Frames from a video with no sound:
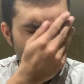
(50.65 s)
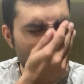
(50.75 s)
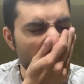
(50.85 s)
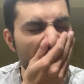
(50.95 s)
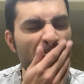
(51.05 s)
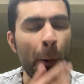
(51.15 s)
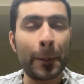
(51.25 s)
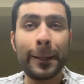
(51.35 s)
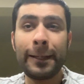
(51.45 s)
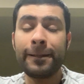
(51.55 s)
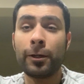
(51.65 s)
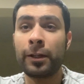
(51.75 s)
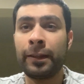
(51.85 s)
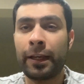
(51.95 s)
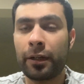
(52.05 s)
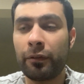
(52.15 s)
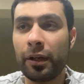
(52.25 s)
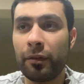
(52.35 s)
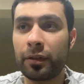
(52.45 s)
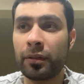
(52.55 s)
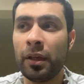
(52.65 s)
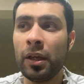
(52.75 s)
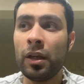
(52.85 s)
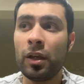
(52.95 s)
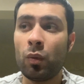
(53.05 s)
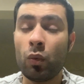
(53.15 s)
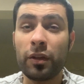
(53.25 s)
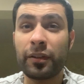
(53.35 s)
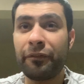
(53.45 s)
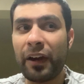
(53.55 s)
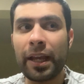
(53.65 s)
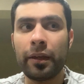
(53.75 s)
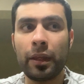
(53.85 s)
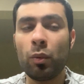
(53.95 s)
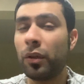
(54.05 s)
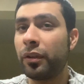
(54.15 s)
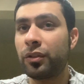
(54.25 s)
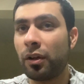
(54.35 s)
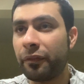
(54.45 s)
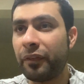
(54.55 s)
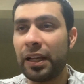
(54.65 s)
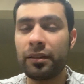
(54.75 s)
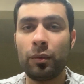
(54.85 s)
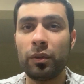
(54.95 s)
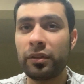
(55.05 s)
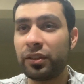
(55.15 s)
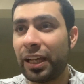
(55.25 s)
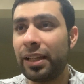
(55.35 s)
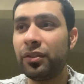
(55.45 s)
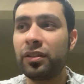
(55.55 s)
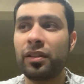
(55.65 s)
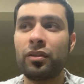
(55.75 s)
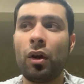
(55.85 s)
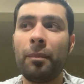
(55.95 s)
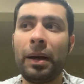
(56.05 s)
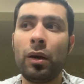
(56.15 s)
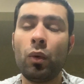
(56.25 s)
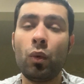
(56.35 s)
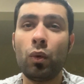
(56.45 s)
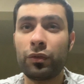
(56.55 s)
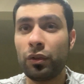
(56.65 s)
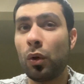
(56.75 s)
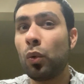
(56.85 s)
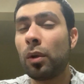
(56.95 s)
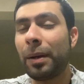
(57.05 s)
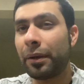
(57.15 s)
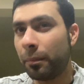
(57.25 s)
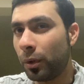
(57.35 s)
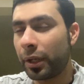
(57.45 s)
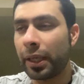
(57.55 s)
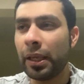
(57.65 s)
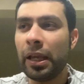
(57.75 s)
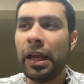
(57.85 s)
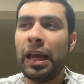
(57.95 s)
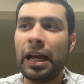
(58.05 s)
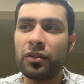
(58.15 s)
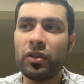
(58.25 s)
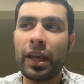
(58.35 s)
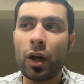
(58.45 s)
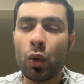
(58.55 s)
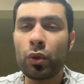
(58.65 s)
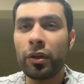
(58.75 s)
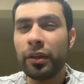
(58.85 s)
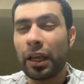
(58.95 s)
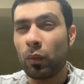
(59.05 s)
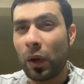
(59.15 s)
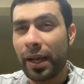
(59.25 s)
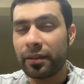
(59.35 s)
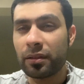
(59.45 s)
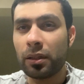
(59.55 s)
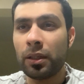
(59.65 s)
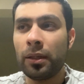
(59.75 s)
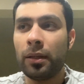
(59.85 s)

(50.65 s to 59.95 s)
everyone early on in their career is as a fighter. They want the tough fights. They want the challenges. It's not all about the money. As you get older, you get wiser.